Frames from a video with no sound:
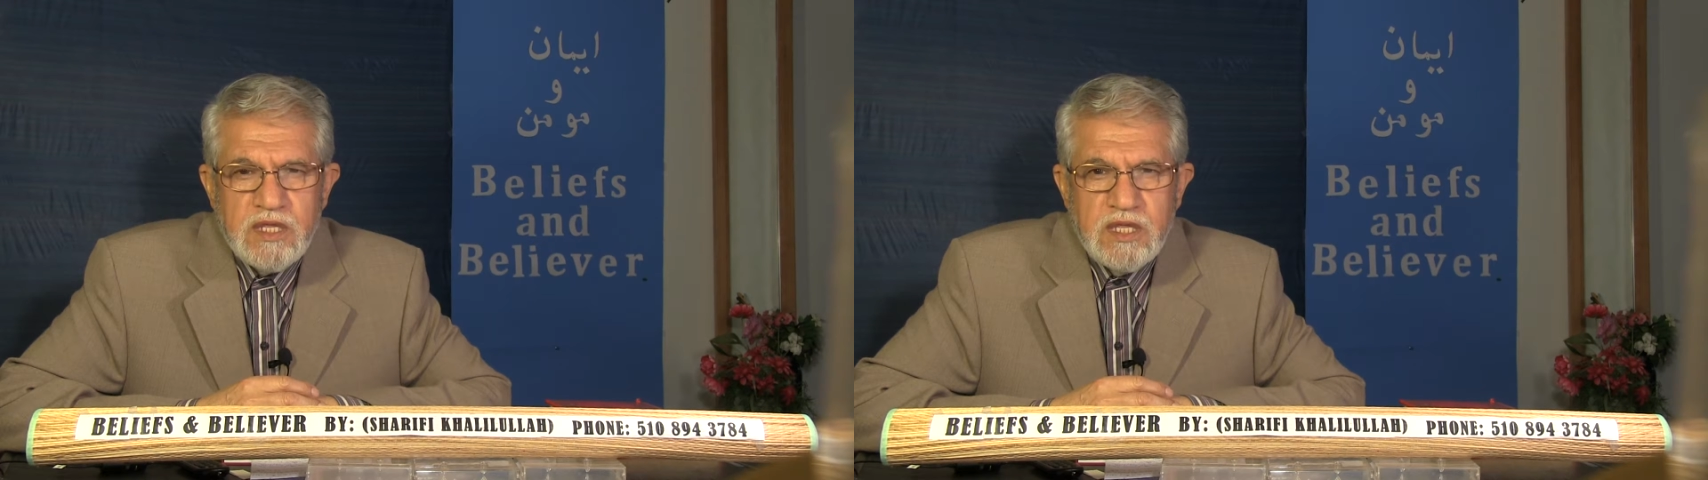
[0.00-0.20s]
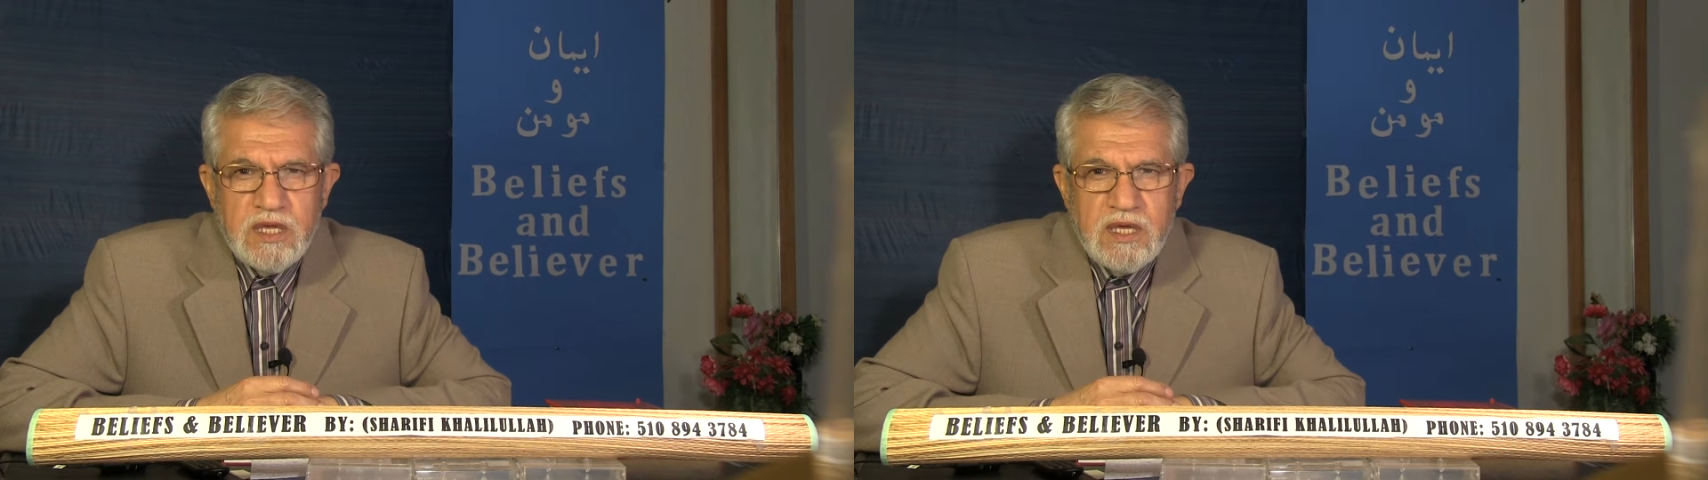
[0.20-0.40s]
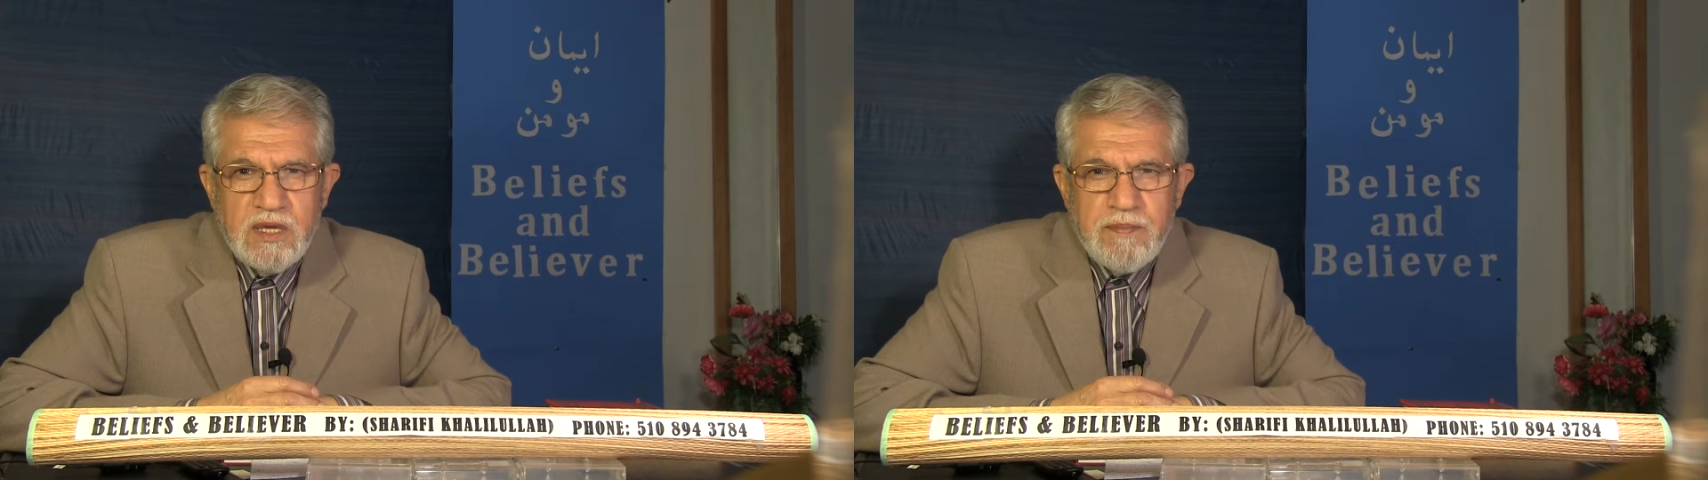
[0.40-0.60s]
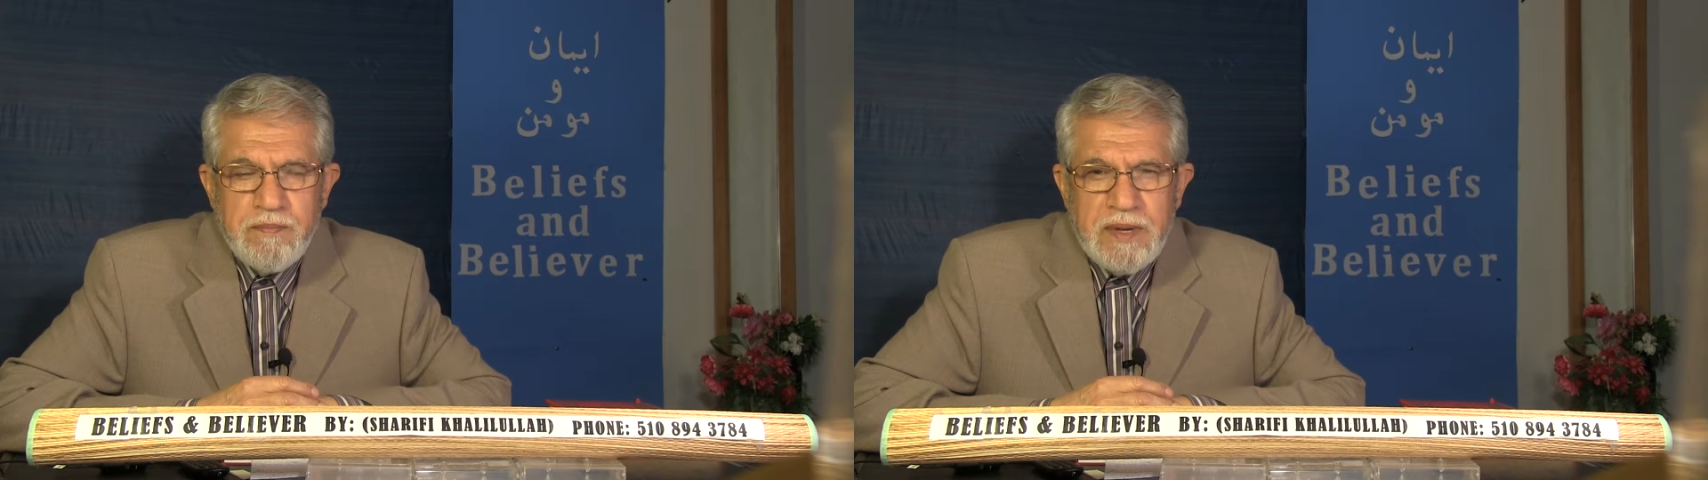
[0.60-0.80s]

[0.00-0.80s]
the